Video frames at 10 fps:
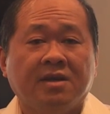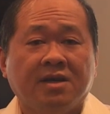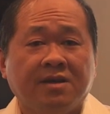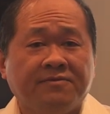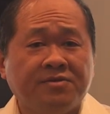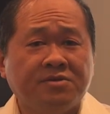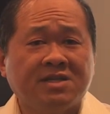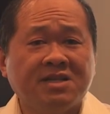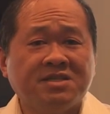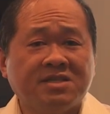if you
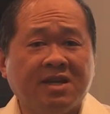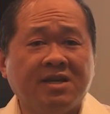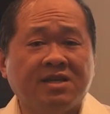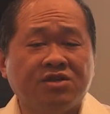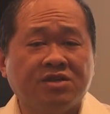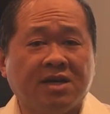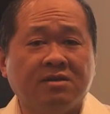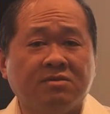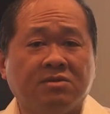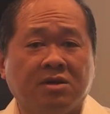just say in
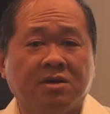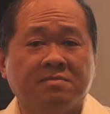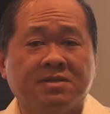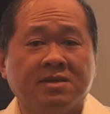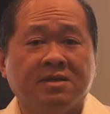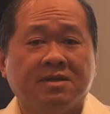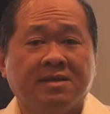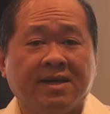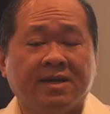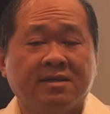general terms
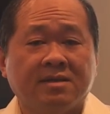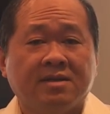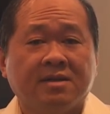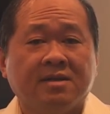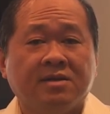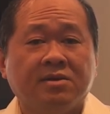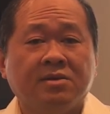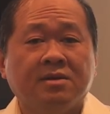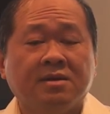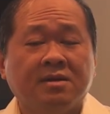that
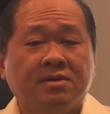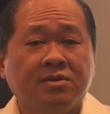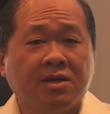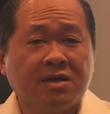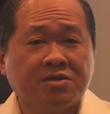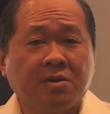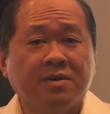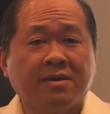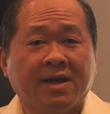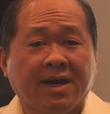it's
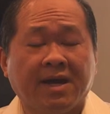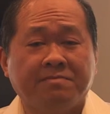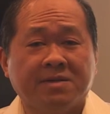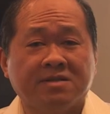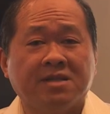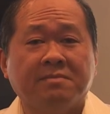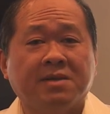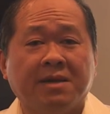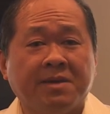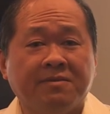going to happen
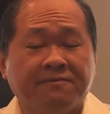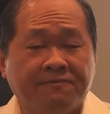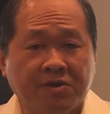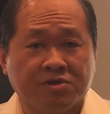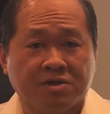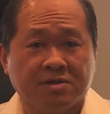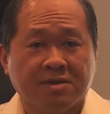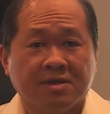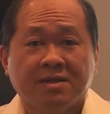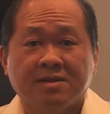sometime in future,
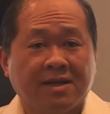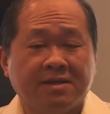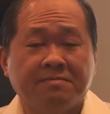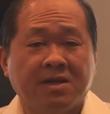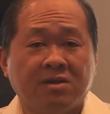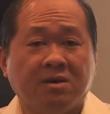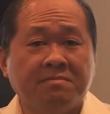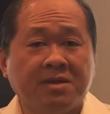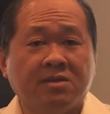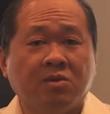that may
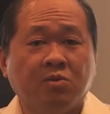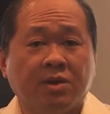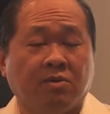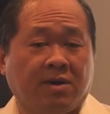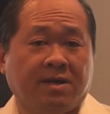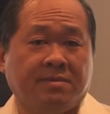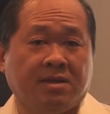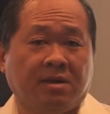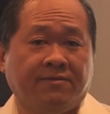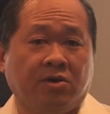not meet the requirement
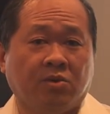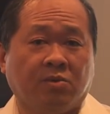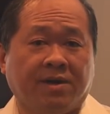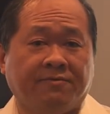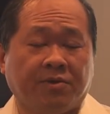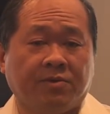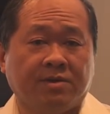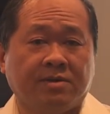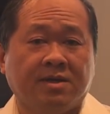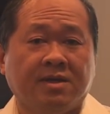of holographic will.